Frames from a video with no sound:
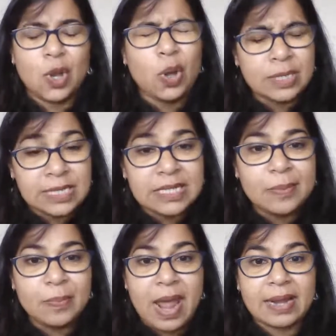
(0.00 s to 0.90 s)

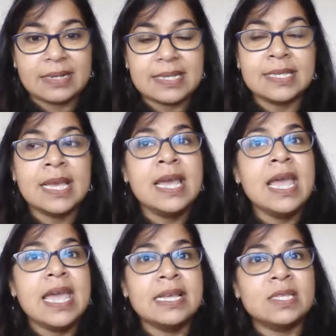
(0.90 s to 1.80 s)
Constant practice
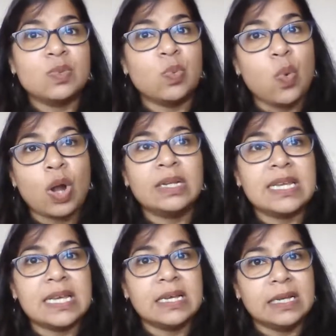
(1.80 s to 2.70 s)
is
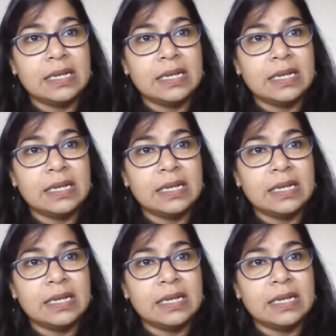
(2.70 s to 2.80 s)
what